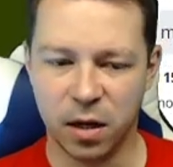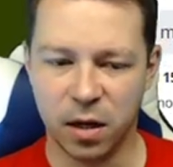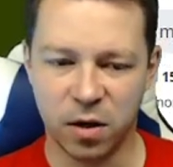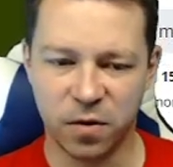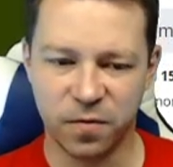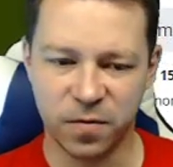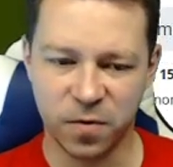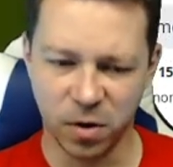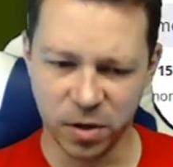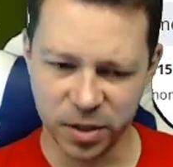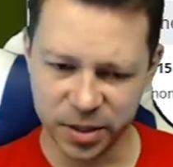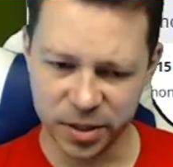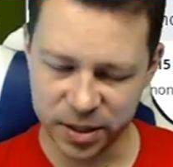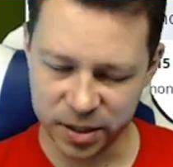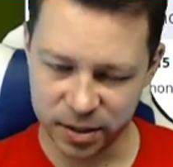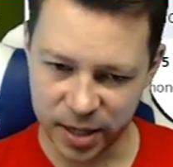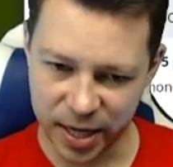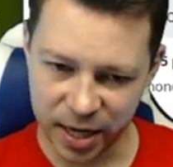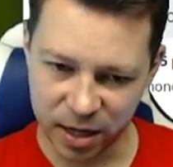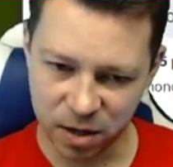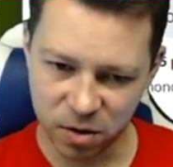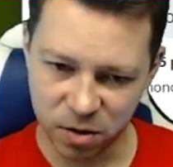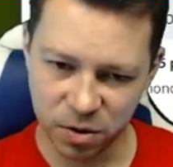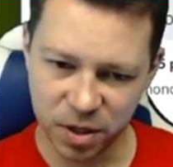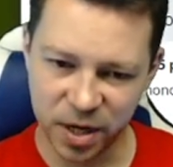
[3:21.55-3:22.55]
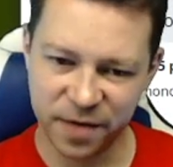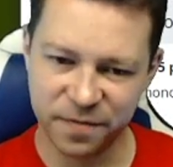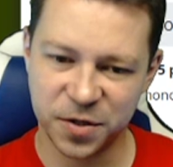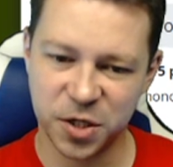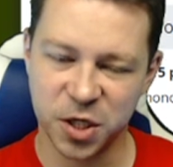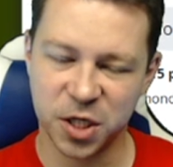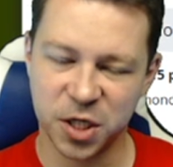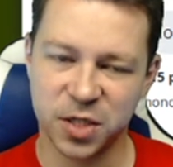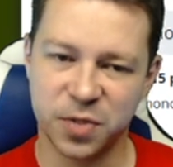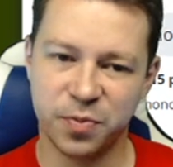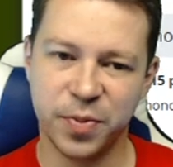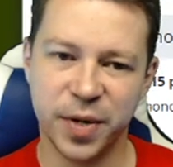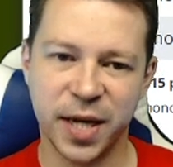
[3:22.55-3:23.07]
Of course, I could have
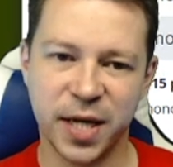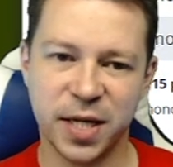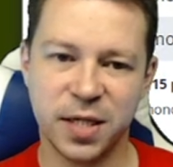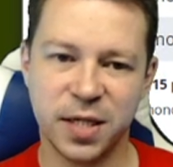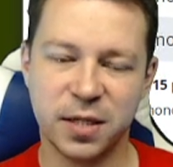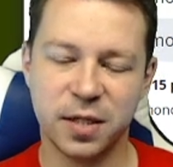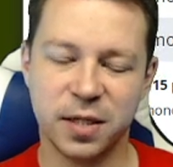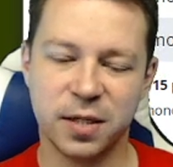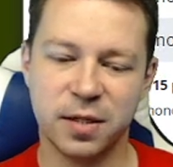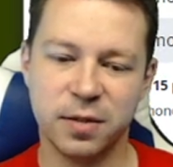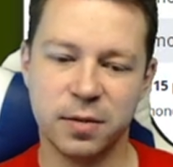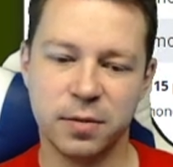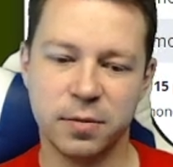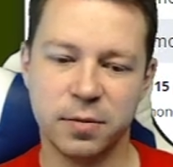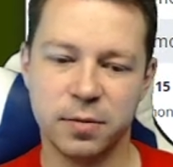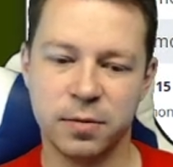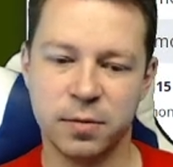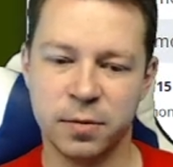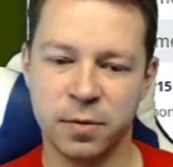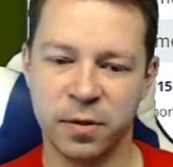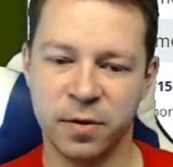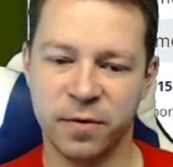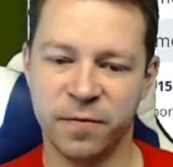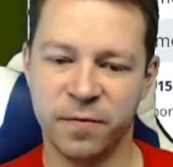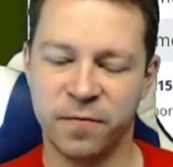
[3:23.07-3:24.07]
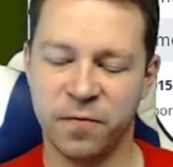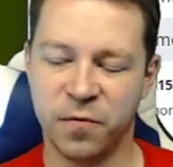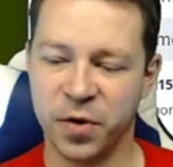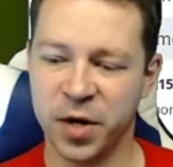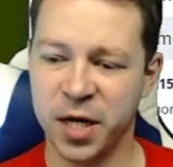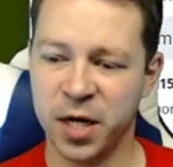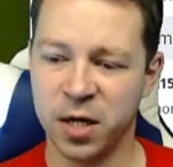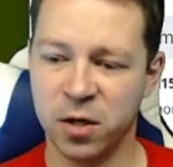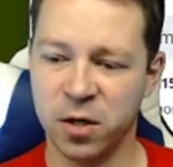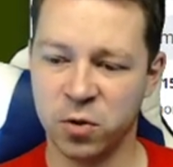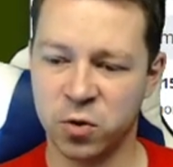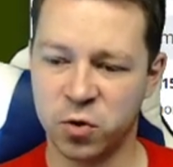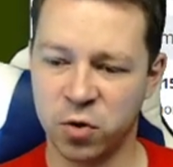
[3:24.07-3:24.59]
just bid Three,
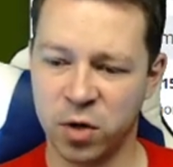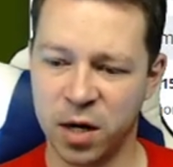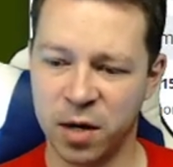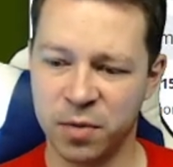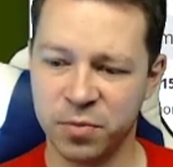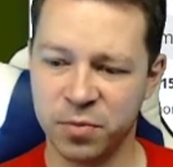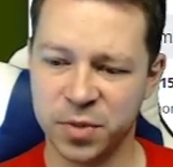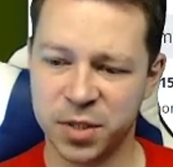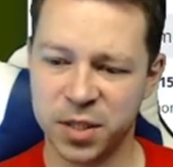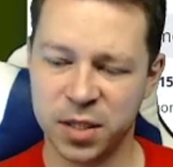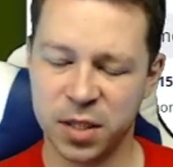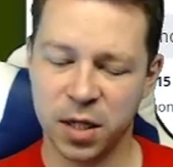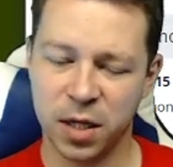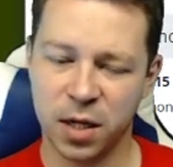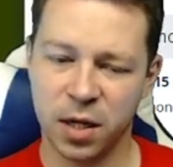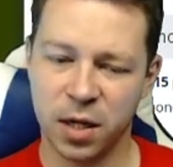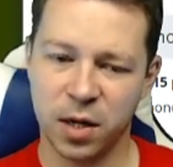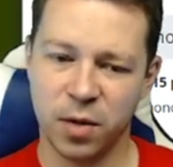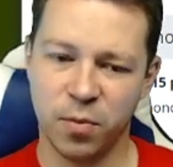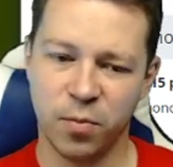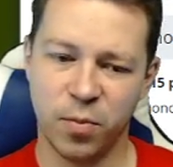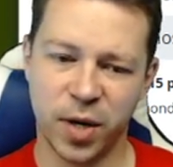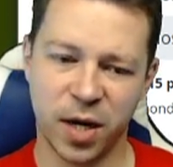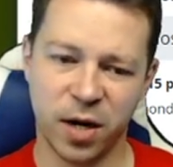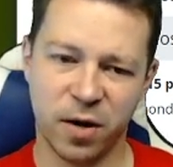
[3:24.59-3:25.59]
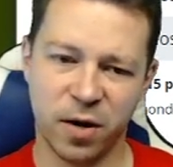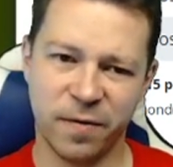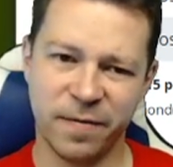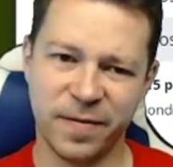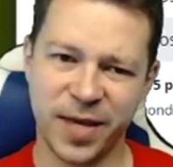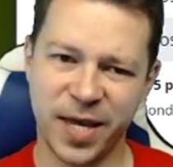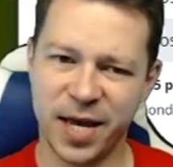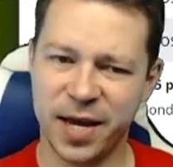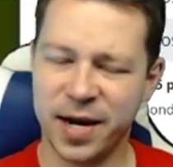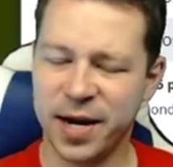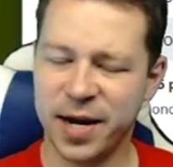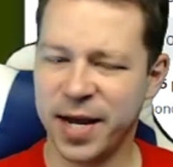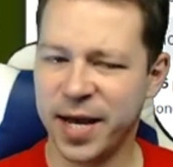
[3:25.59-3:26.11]
no trumps. But on
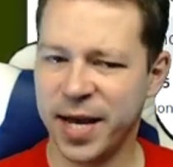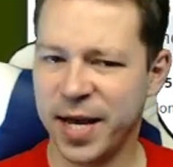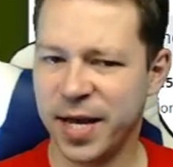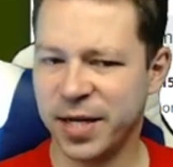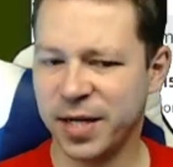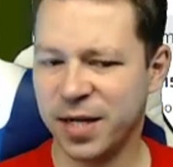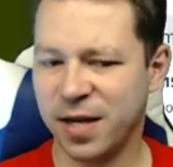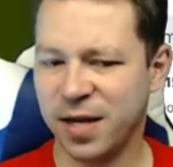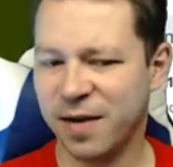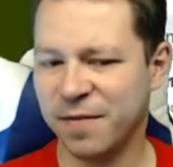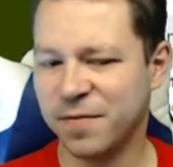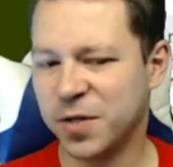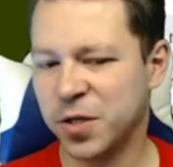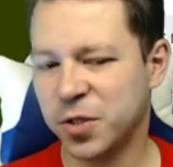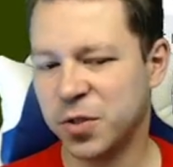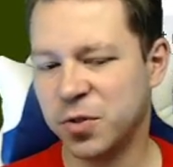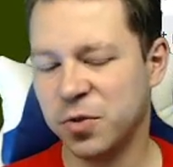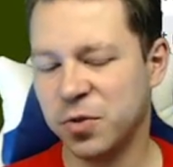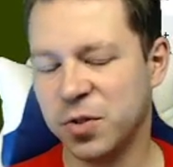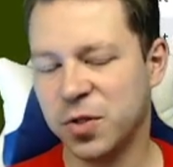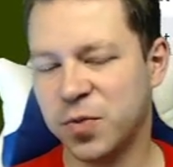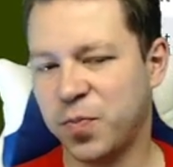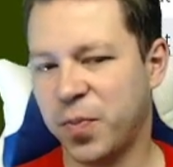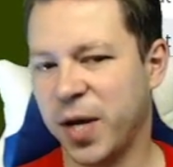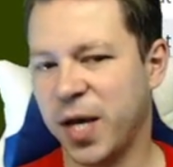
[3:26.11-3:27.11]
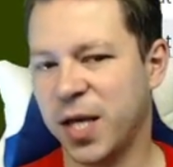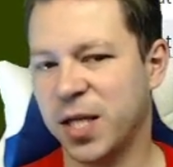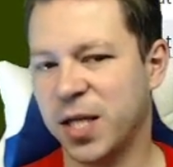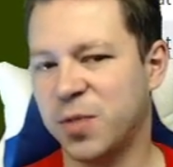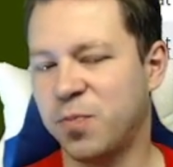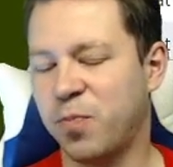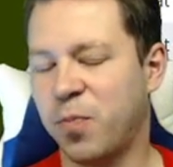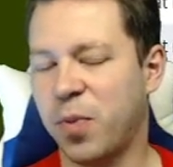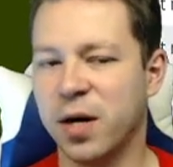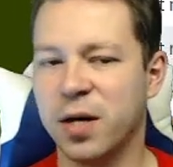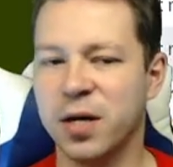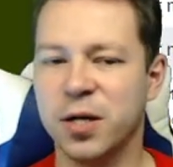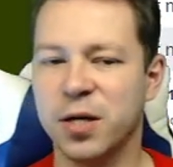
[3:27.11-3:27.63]
the other hand, after two spades,
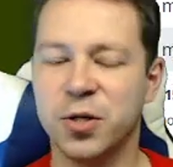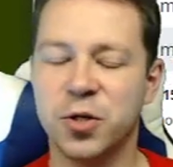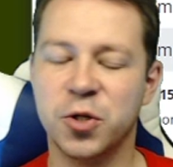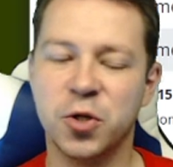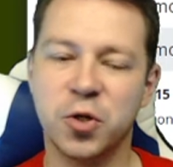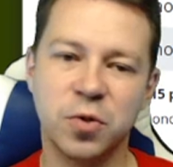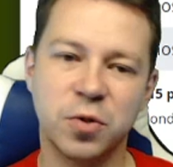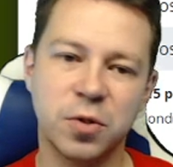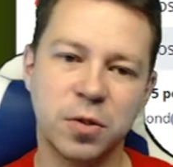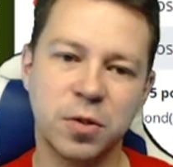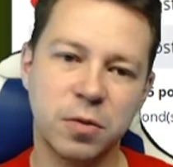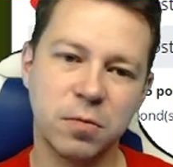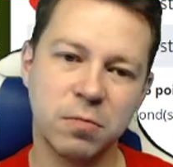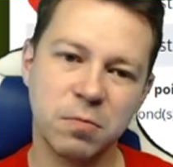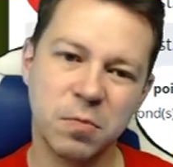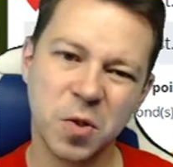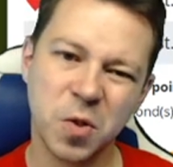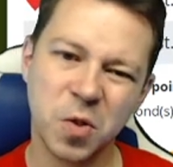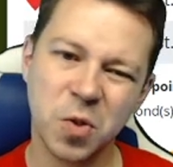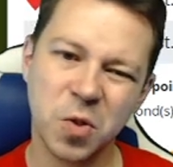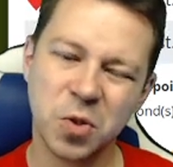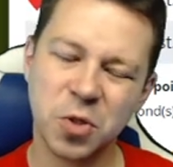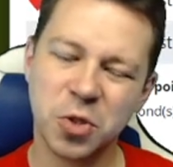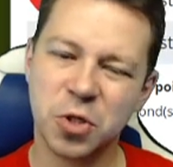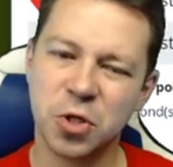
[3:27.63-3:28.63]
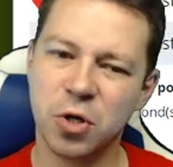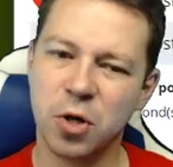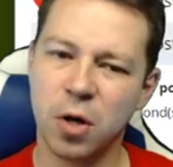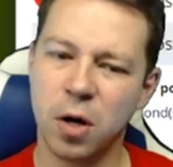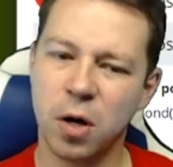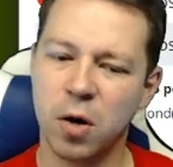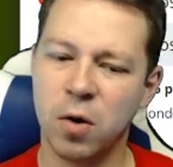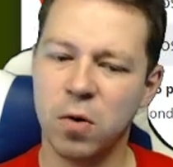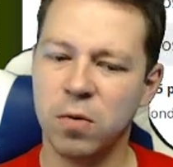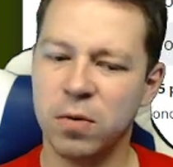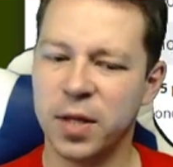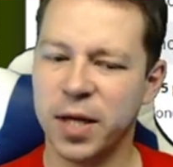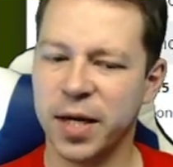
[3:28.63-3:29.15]
partner should could
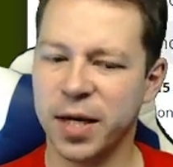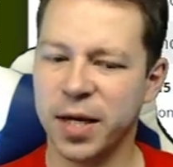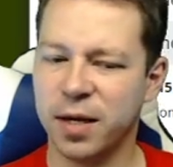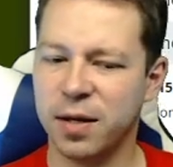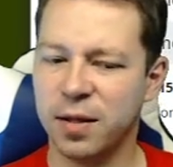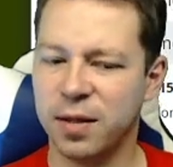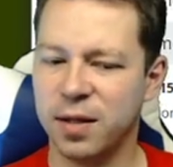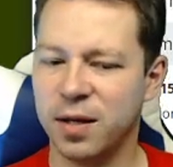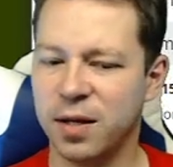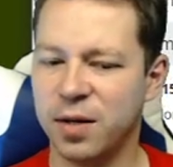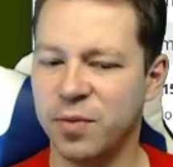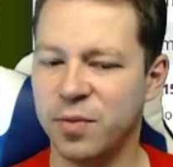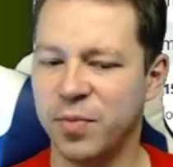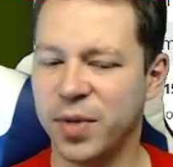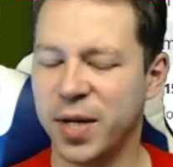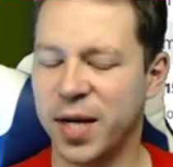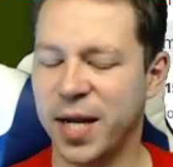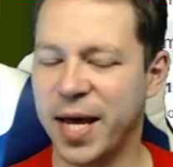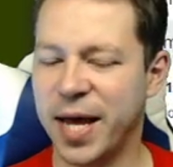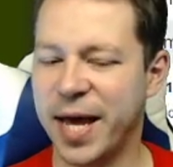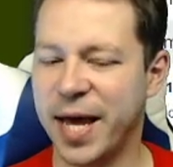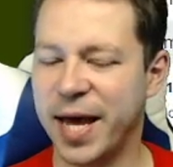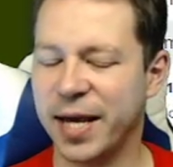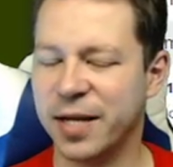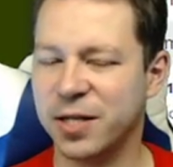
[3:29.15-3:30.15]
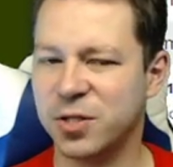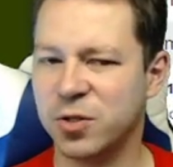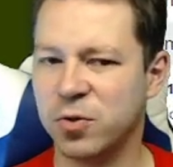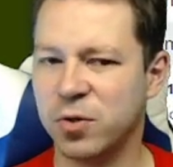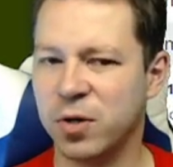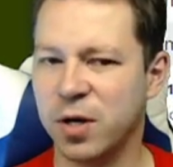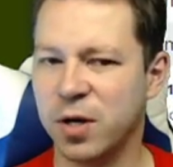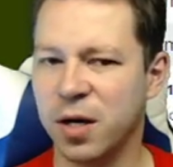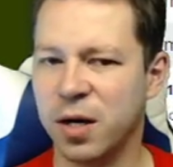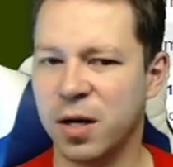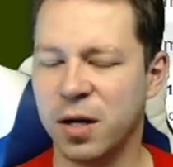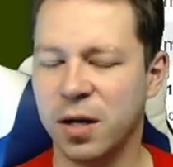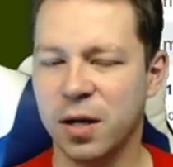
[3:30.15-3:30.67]
show like a little bit
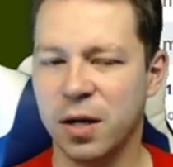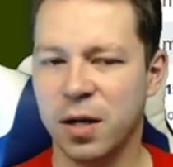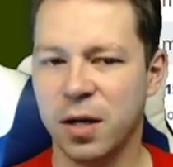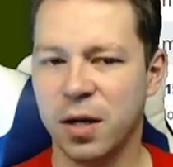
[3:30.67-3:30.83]
extra.